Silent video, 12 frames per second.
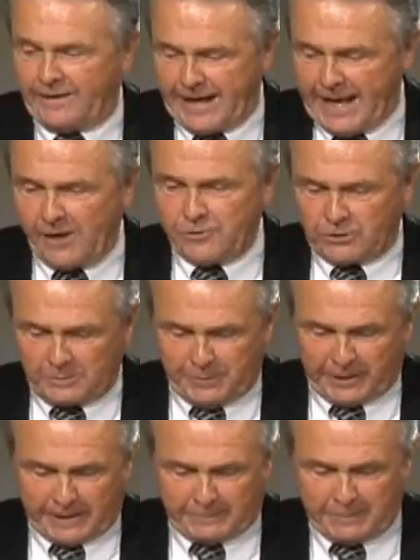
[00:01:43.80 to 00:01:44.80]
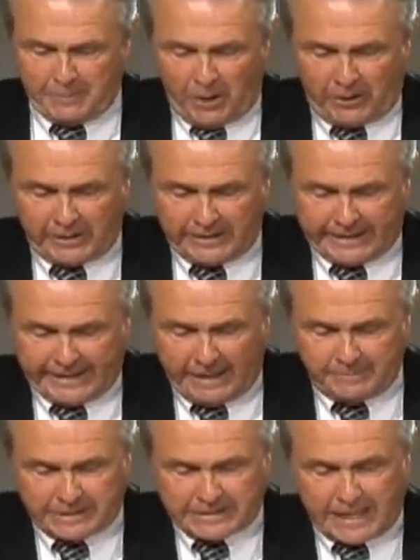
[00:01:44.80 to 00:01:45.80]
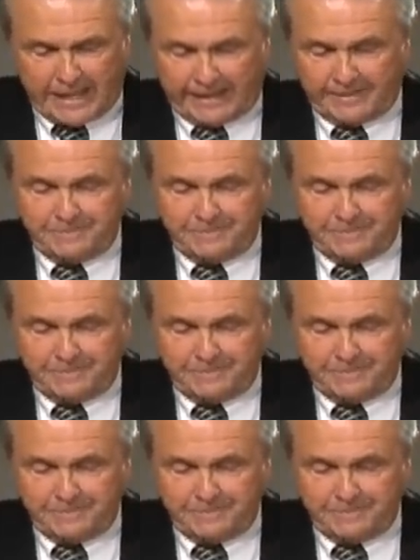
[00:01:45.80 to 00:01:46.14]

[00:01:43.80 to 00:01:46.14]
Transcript: now you can pick up your marker okay. and lay down beside it.